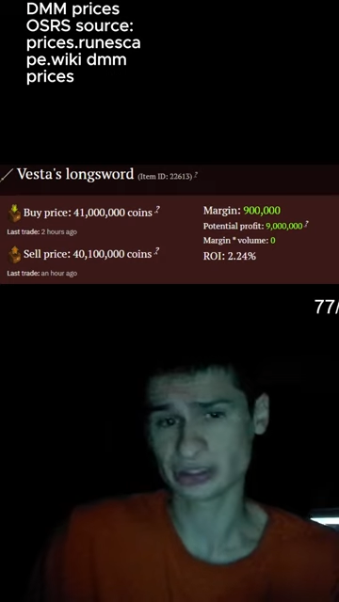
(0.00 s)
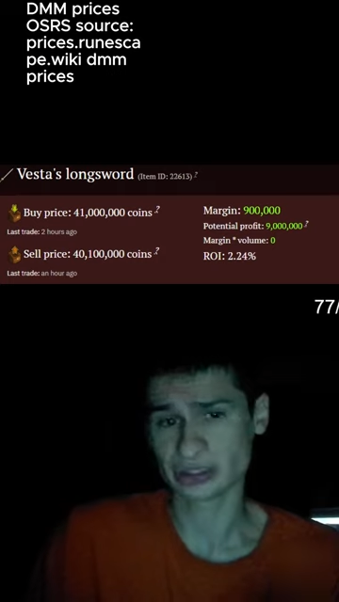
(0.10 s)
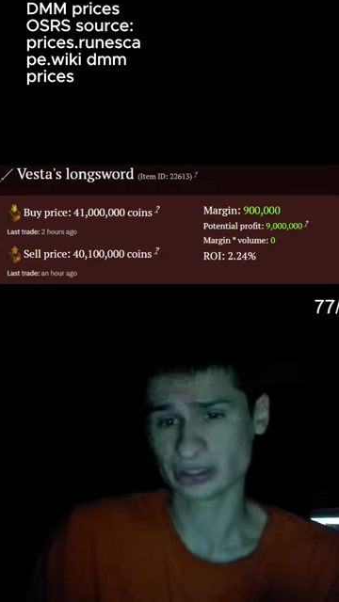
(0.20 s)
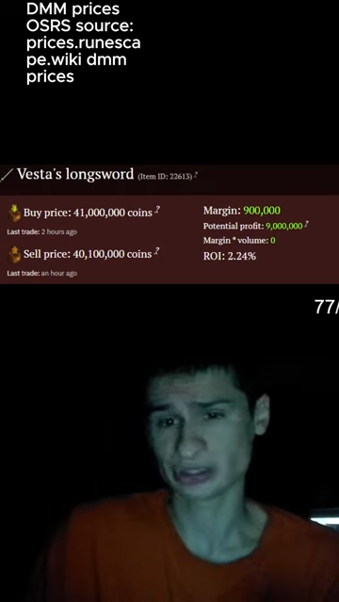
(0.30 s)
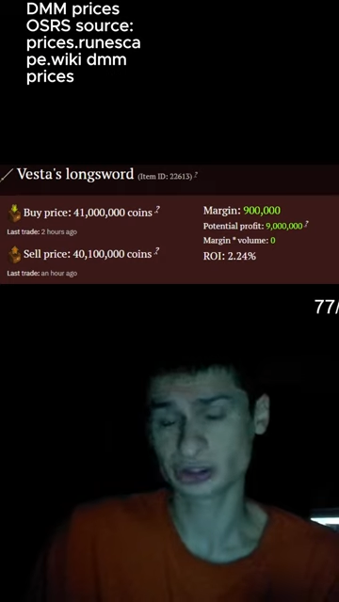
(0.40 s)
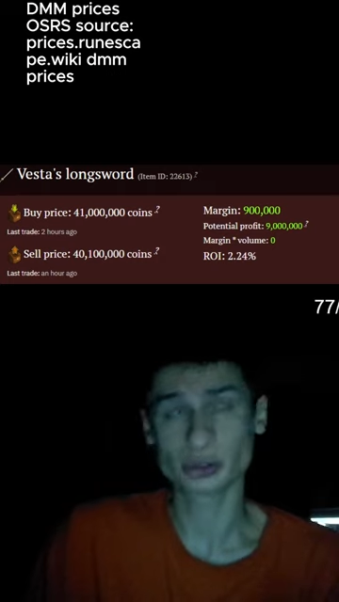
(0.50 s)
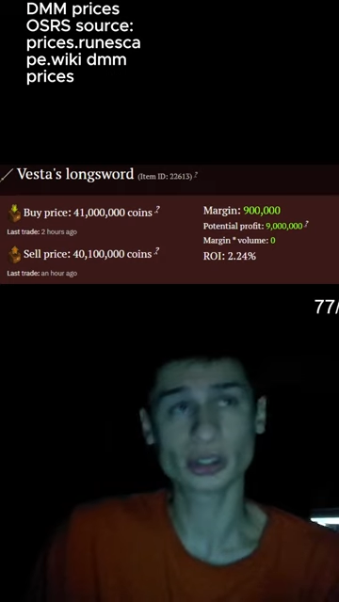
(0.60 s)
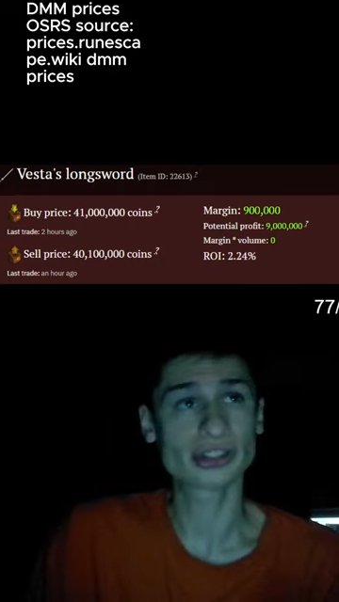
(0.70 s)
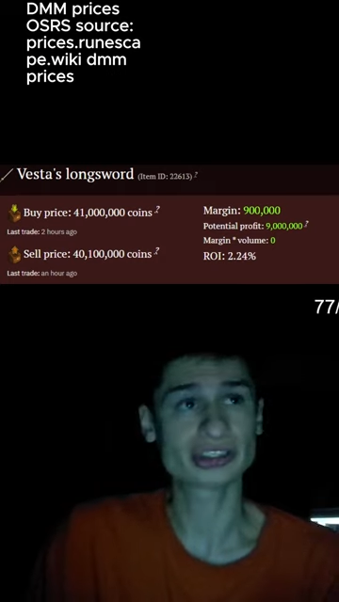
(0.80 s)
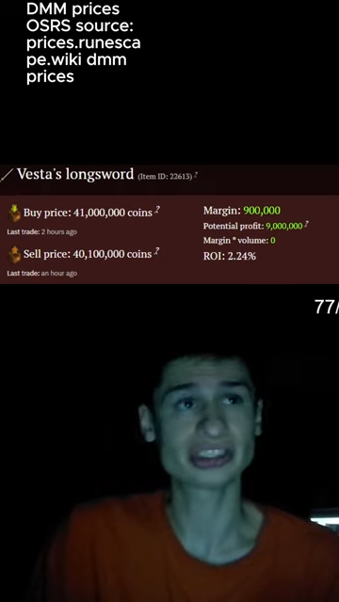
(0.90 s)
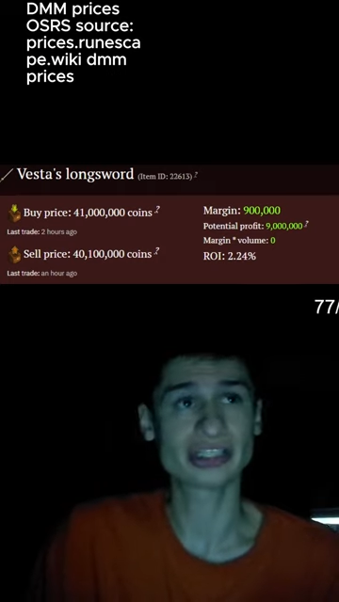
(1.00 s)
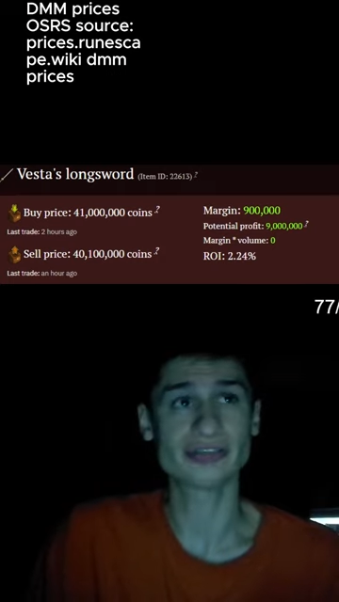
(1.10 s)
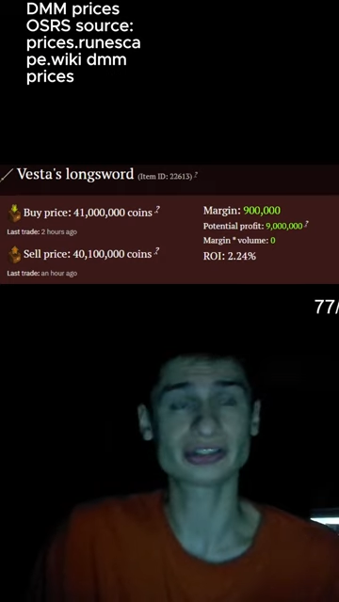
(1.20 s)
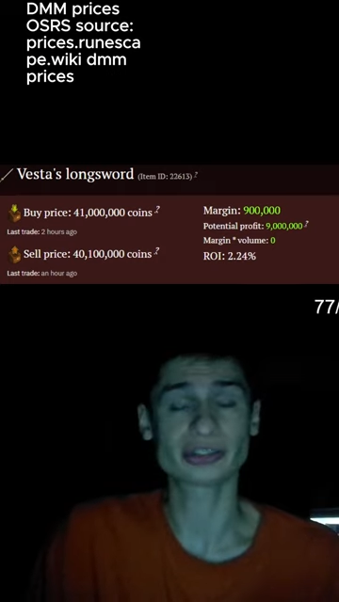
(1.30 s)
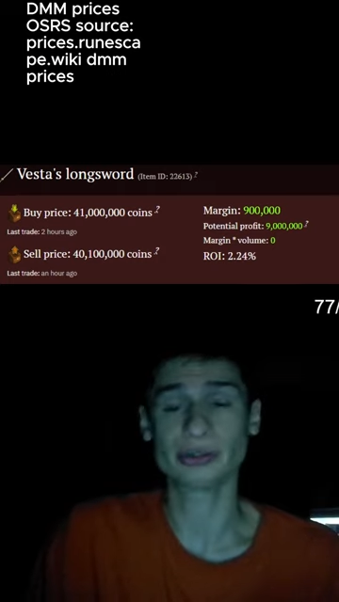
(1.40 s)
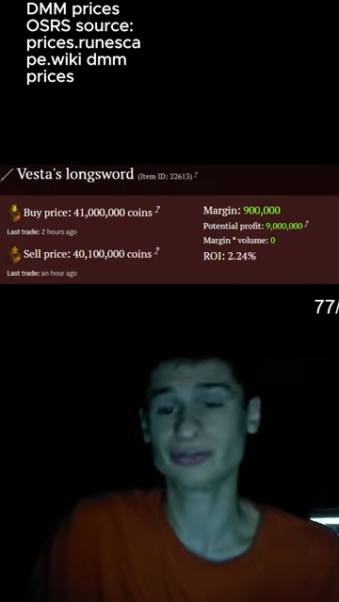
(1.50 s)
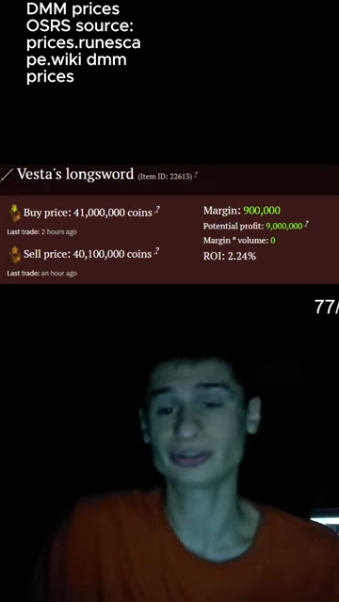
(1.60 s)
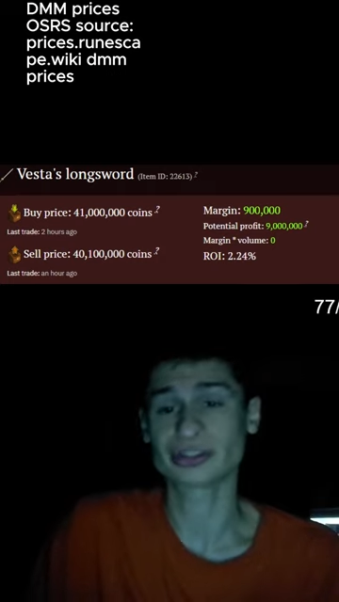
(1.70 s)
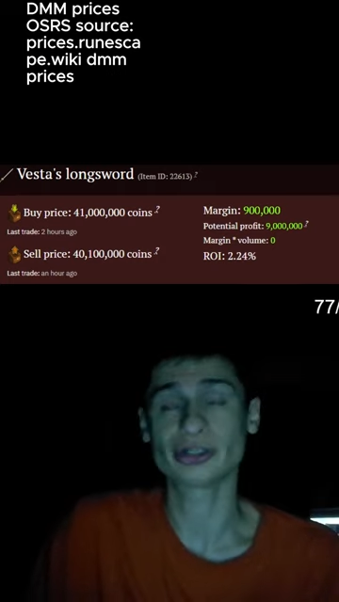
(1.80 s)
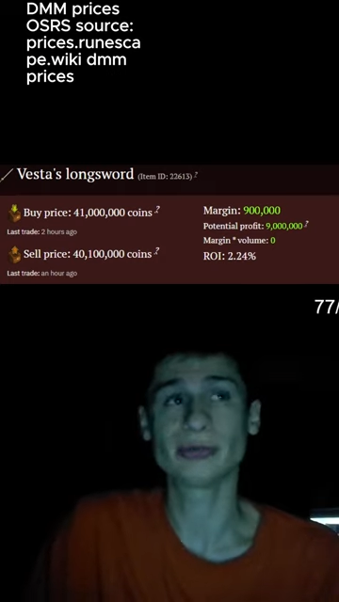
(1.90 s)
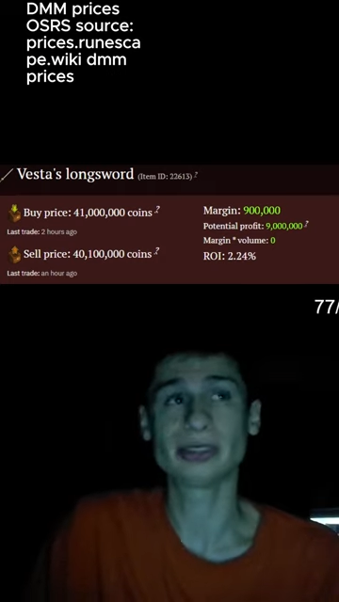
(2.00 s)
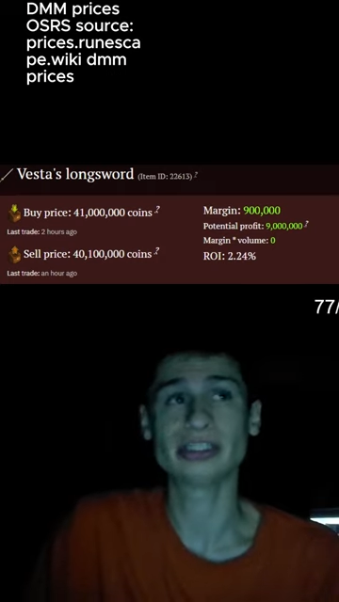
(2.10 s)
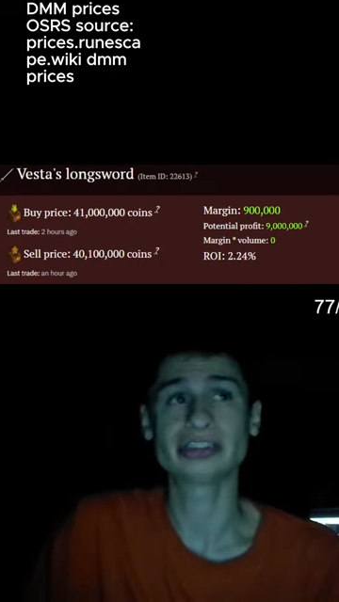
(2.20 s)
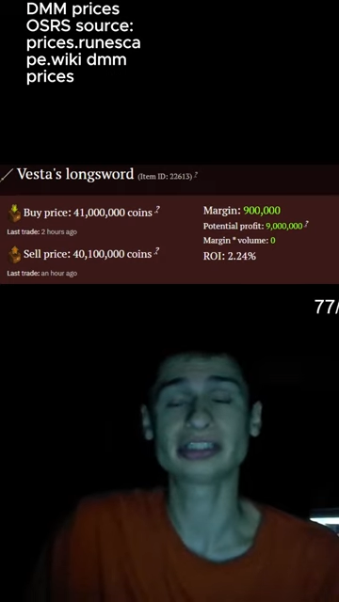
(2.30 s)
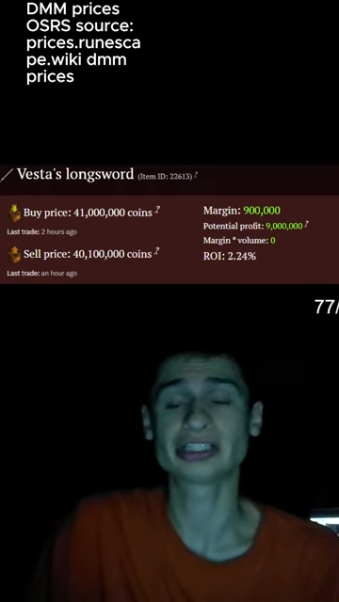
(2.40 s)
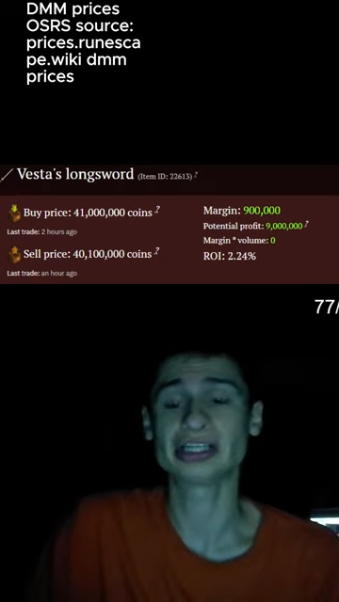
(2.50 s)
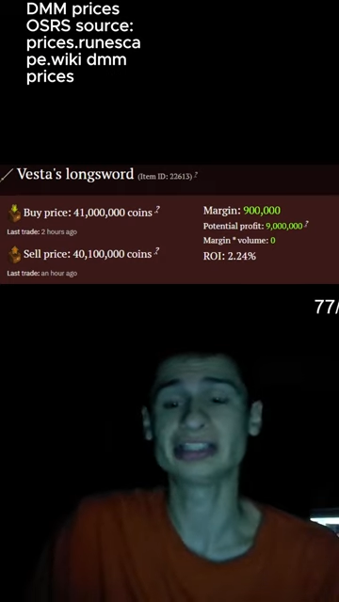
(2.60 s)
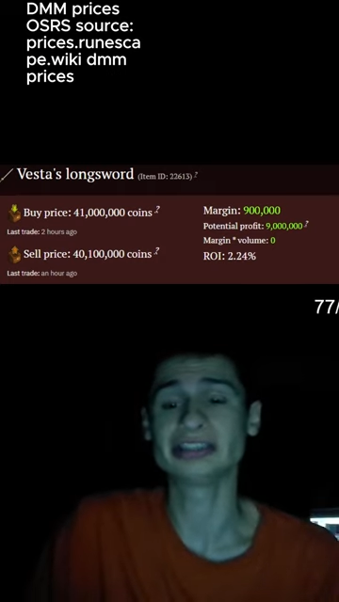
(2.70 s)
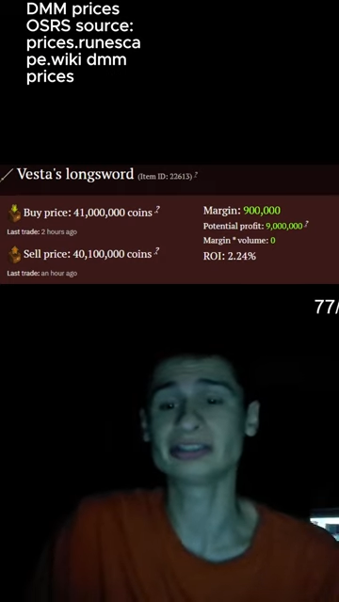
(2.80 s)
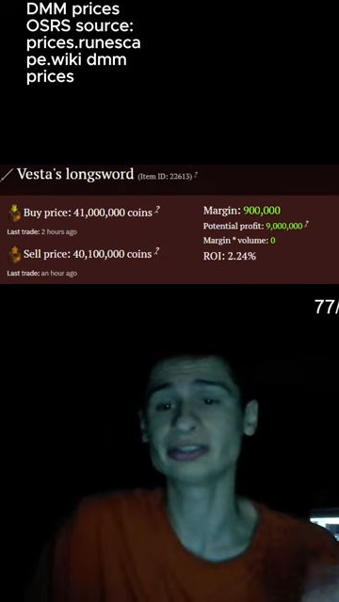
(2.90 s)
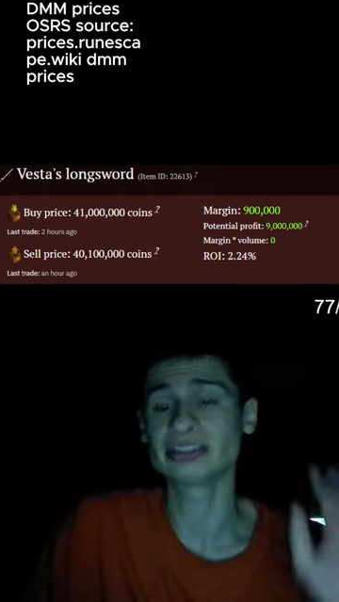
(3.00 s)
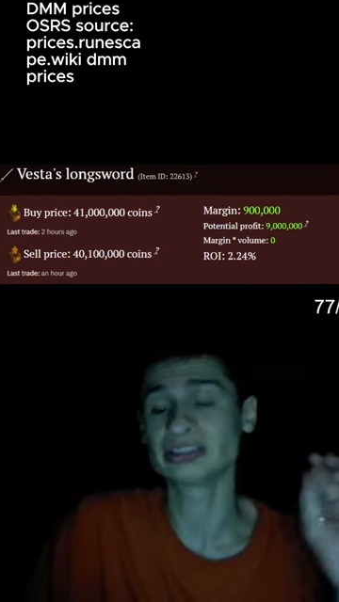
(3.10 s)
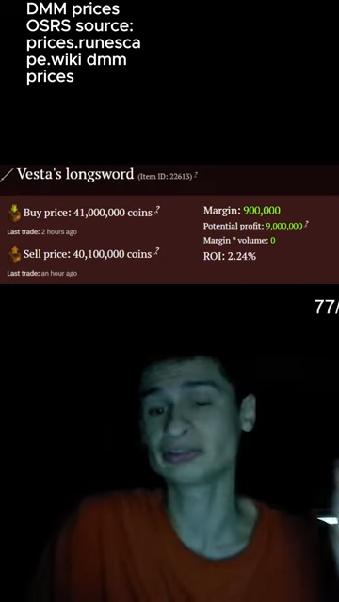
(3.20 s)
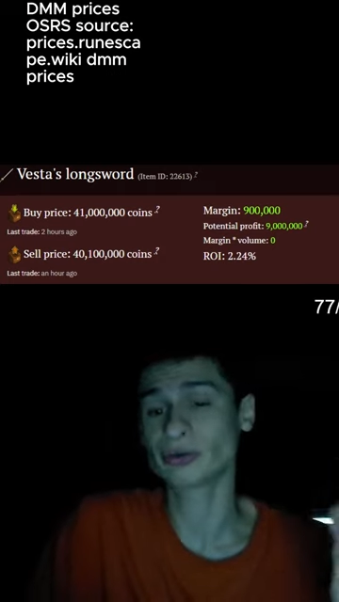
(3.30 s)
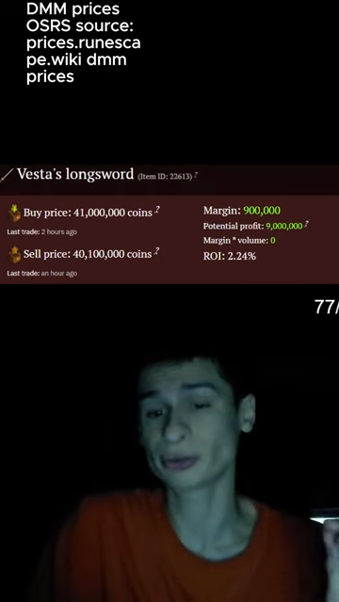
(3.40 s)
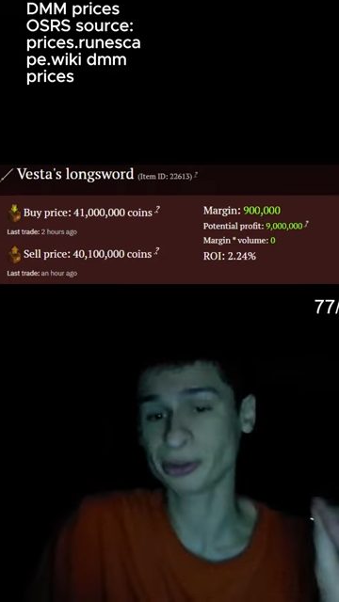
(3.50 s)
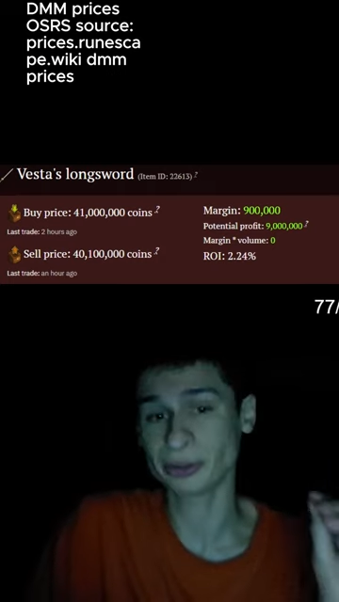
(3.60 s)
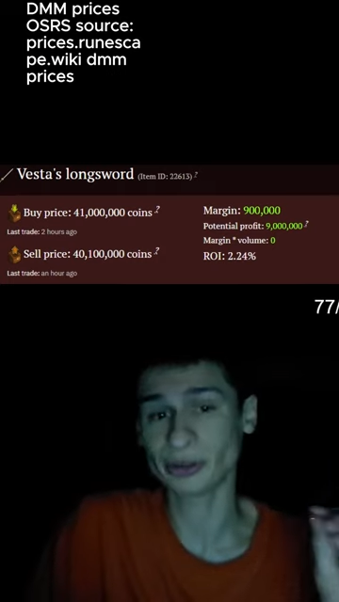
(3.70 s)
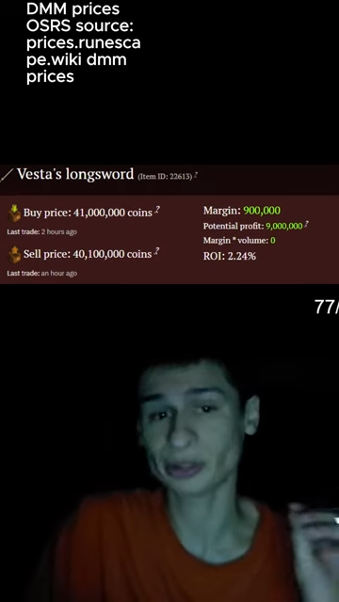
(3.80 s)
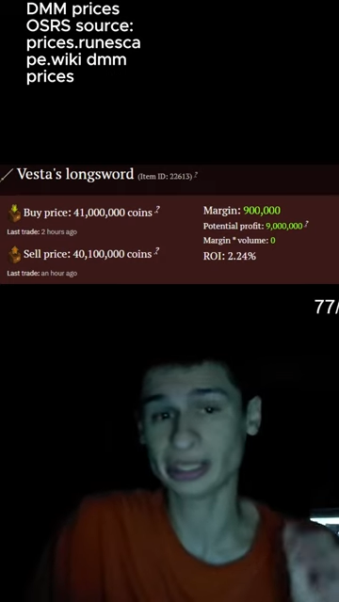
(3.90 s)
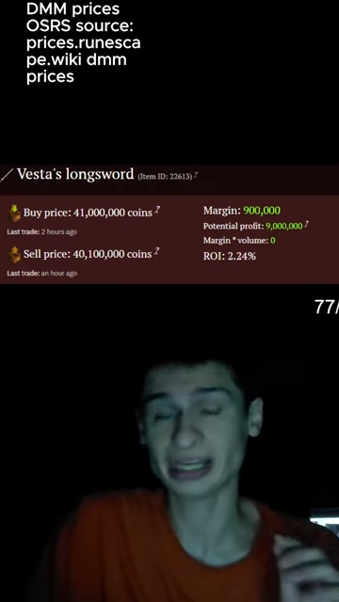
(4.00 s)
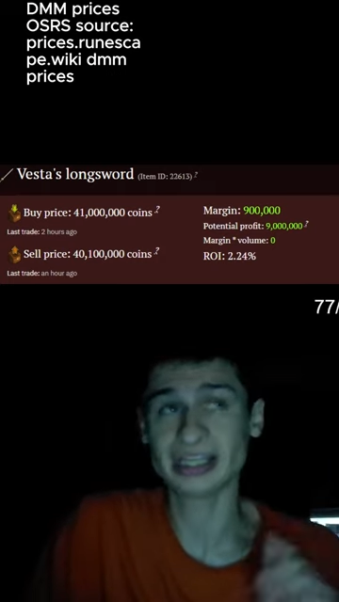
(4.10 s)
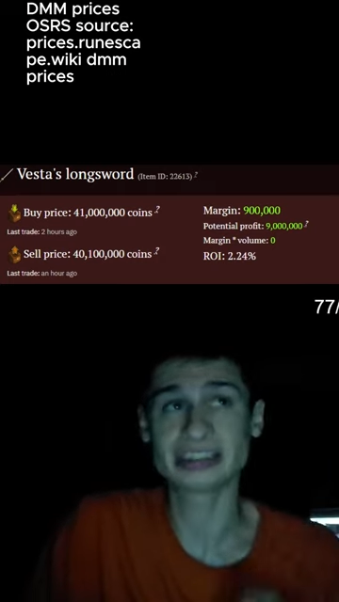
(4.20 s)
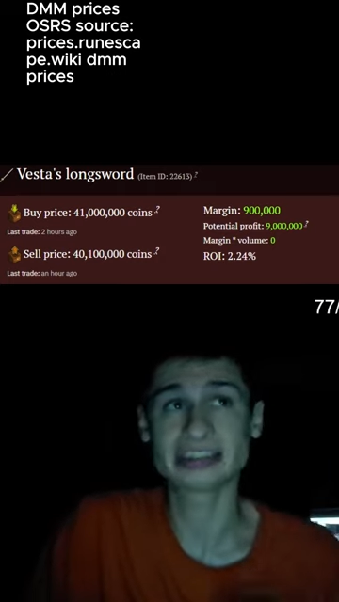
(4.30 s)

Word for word: the strong stuff is going for so much, guys. So this is 40 mil cash.